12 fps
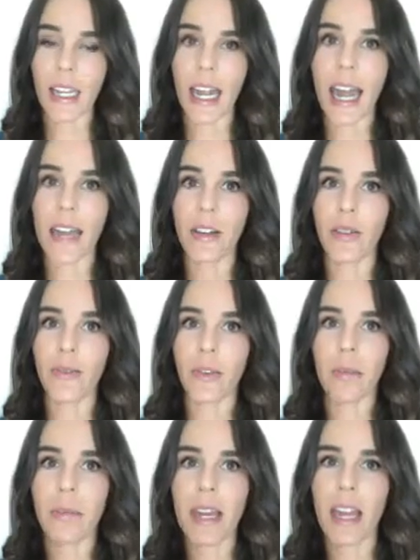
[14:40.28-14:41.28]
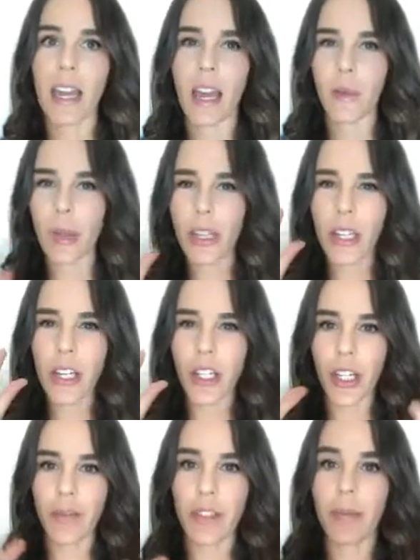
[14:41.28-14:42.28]
And for me, it really
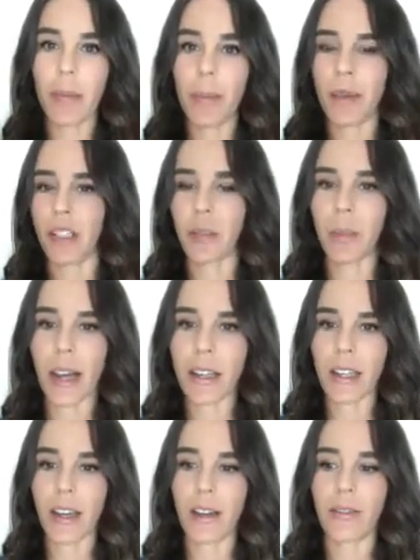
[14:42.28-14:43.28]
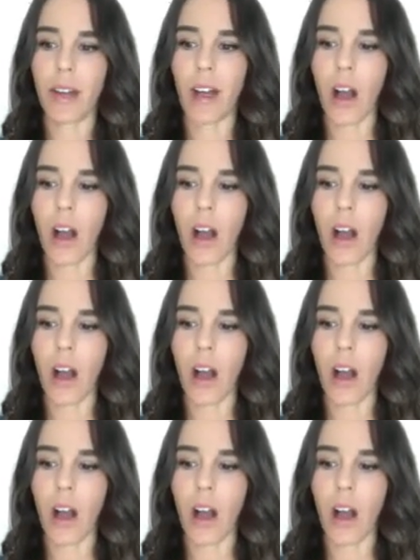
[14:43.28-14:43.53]
shifted my perspective